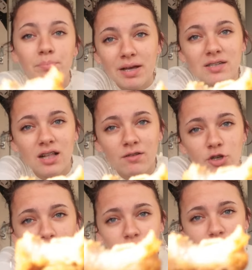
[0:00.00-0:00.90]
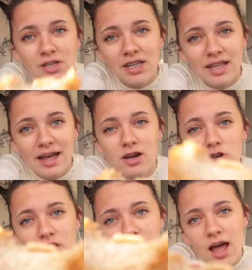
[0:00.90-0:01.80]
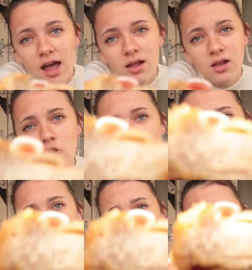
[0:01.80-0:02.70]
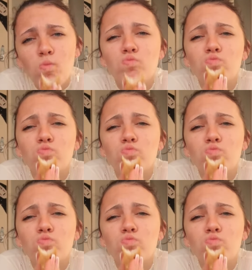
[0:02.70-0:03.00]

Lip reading: leftovers you can get. Look at that. Look.